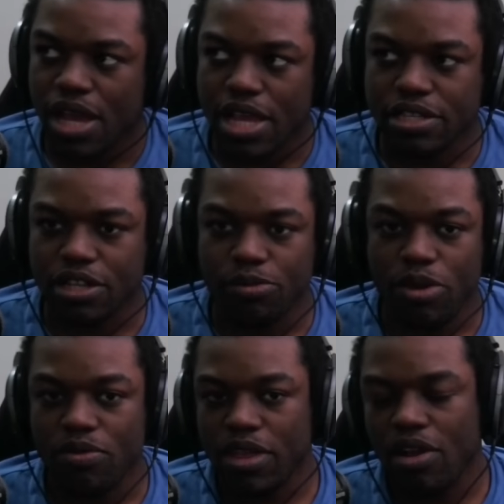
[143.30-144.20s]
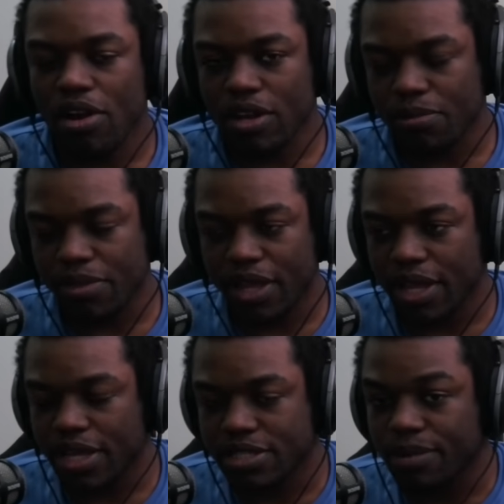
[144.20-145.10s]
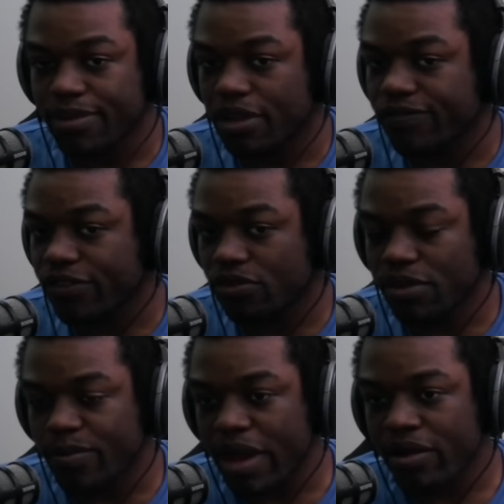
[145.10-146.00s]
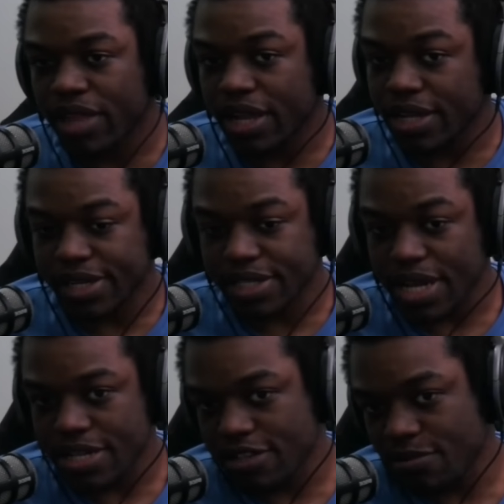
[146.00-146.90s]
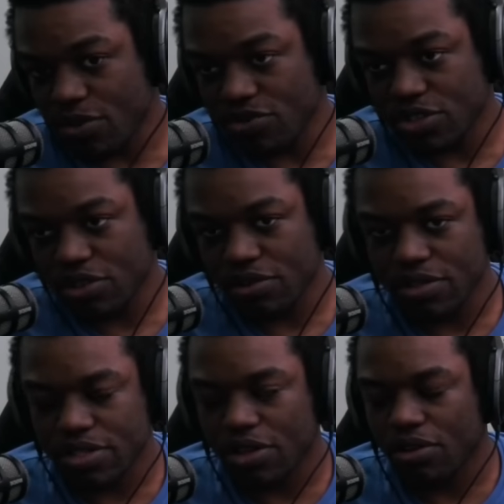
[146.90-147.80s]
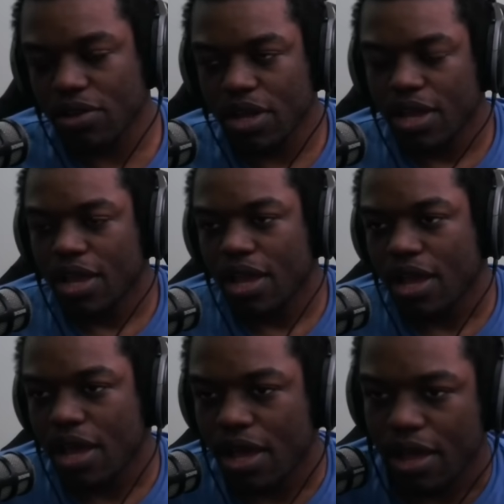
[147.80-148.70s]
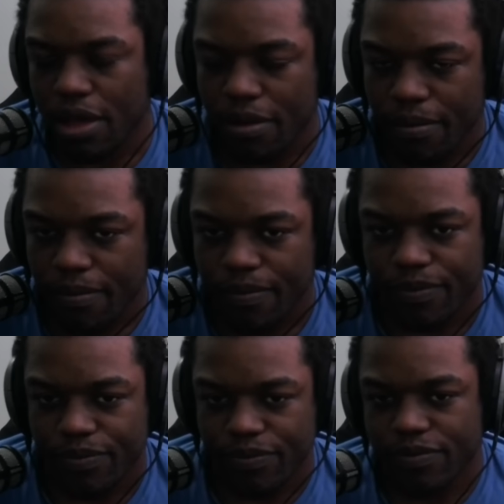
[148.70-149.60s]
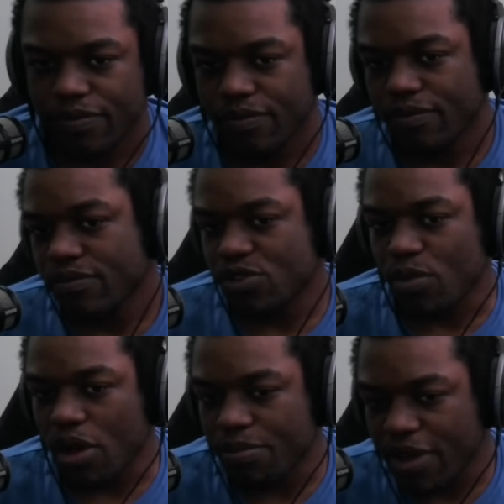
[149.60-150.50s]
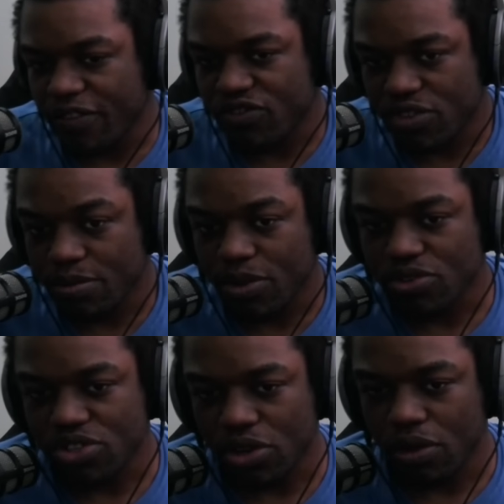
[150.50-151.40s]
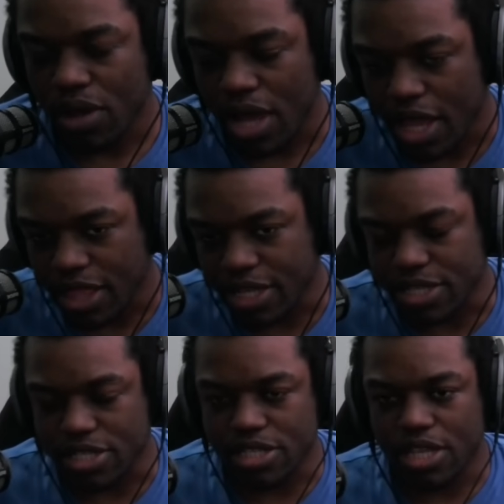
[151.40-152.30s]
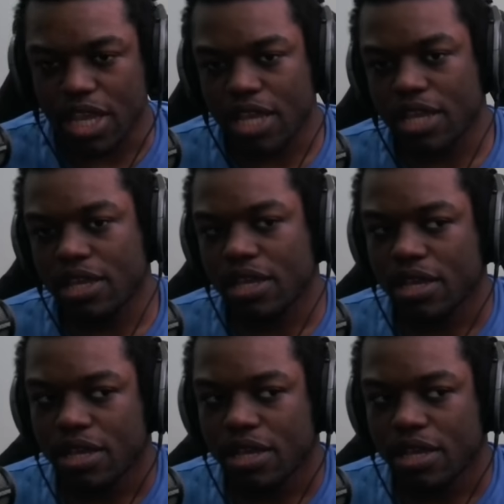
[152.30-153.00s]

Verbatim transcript: it's going to be really hard to play something for three power that can contest a Mojo. So, uh, small buff to Mojo. I think this is like